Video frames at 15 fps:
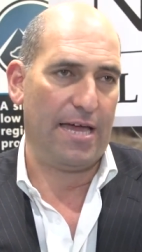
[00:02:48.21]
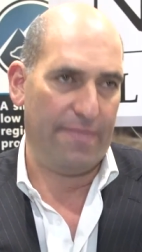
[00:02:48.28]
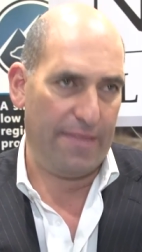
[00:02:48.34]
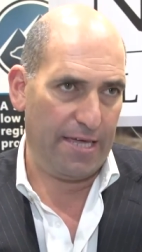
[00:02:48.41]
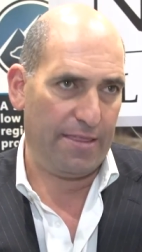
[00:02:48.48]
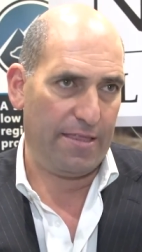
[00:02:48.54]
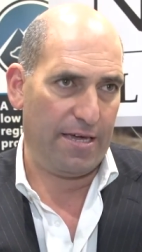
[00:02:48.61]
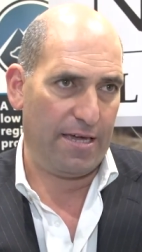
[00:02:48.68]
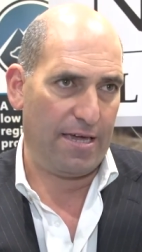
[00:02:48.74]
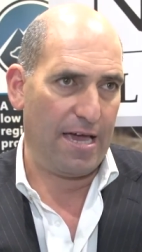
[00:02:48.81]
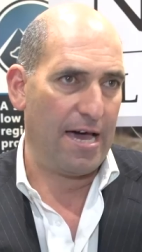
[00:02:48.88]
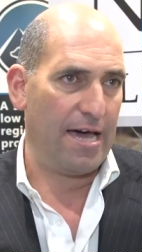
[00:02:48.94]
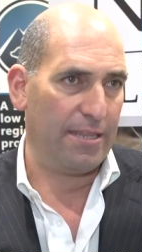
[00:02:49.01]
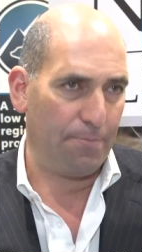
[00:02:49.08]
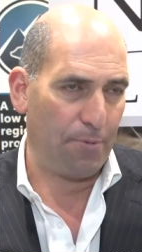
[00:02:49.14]
and then the
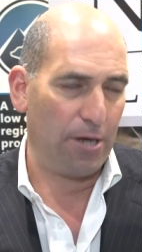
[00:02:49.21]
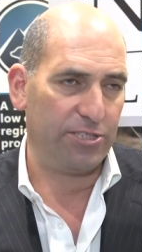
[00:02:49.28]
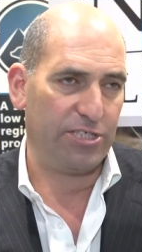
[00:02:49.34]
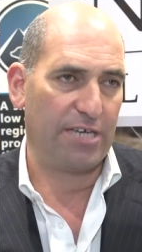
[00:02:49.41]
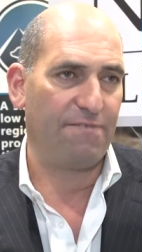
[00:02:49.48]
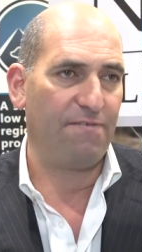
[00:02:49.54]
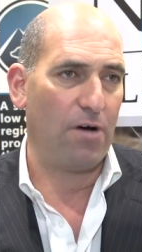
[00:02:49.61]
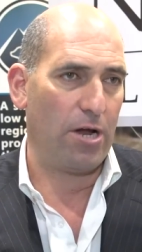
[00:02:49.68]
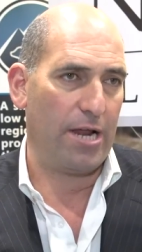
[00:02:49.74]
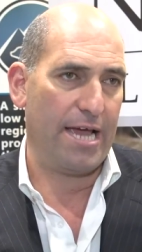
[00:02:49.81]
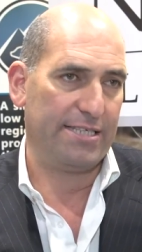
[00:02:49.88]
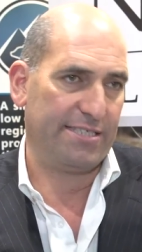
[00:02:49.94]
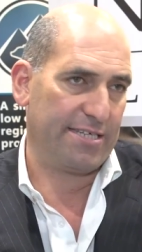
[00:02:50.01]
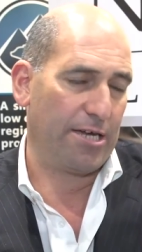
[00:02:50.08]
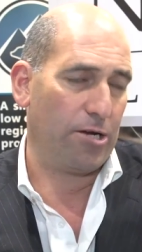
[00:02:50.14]
uh, the project
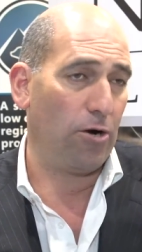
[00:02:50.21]
financing,